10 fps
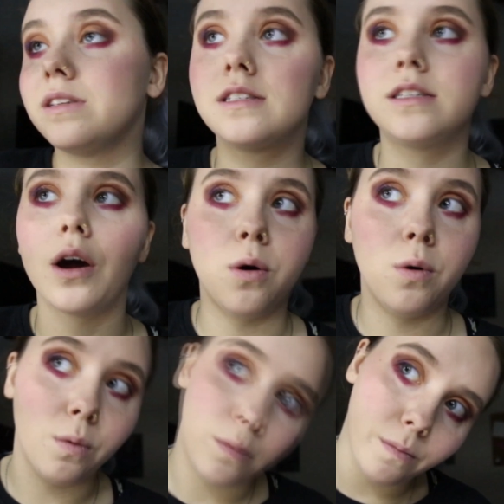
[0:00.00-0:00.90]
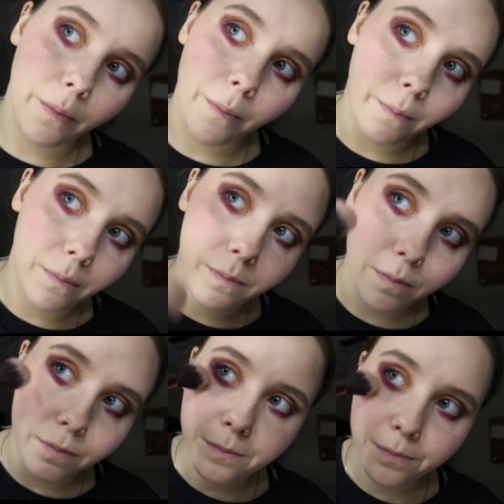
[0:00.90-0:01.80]
still
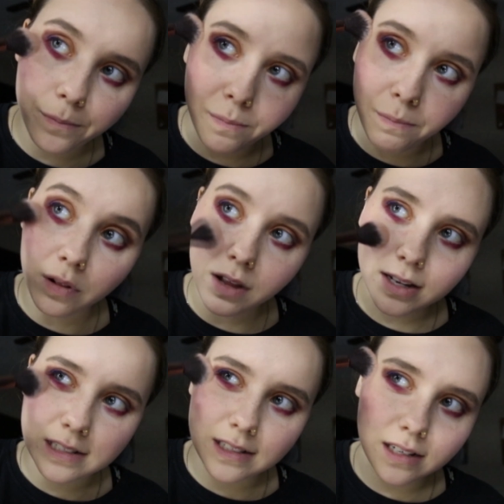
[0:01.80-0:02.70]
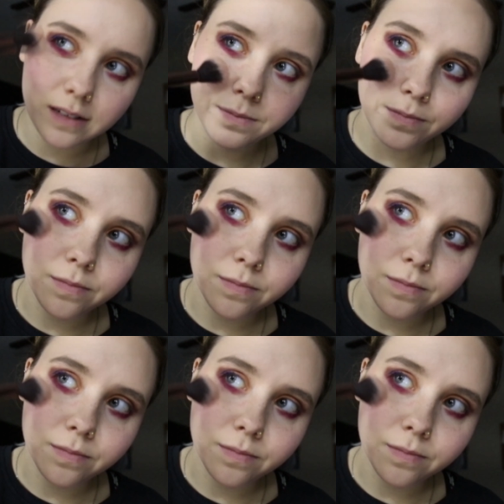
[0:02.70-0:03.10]
blinding.